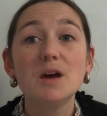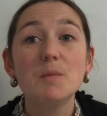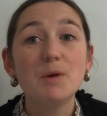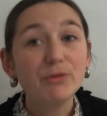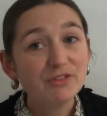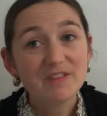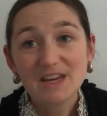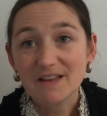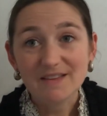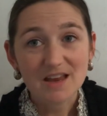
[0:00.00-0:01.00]
most of the
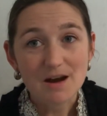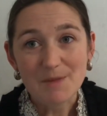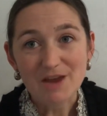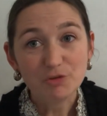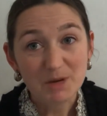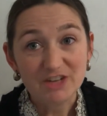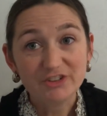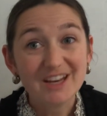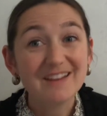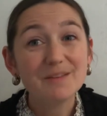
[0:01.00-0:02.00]
kids cannot match
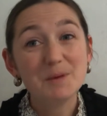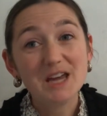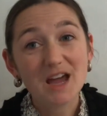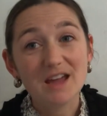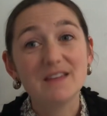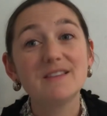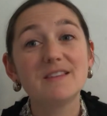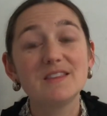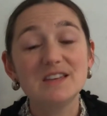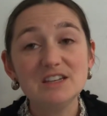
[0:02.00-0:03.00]
pitch. And it's because
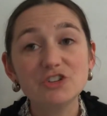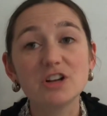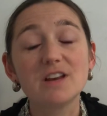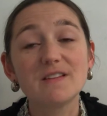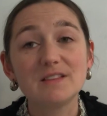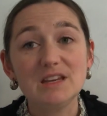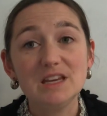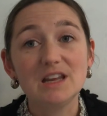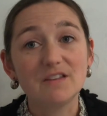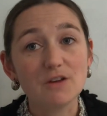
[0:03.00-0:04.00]
the teacher is
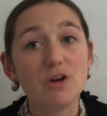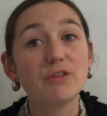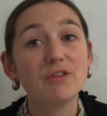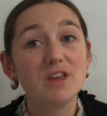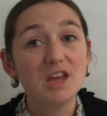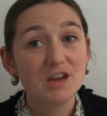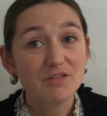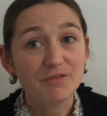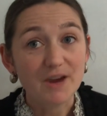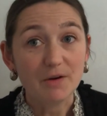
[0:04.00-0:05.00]
leading songs
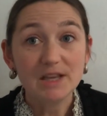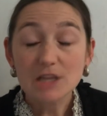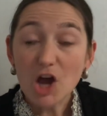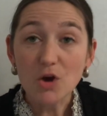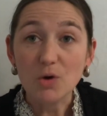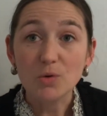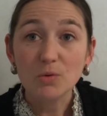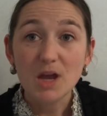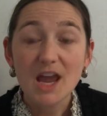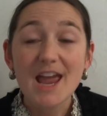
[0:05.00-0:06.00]
very low
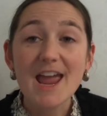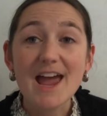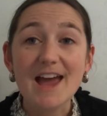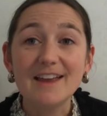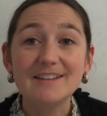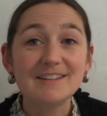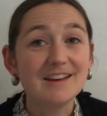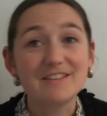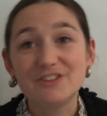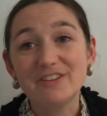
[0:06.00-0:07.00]
and
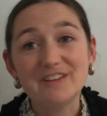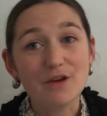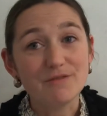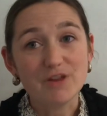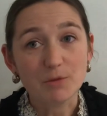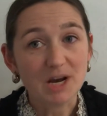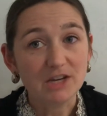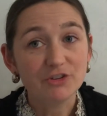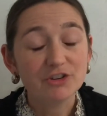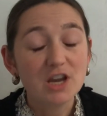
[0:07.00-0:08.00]
it's just out of their
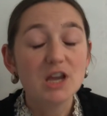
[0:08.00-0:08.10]
range.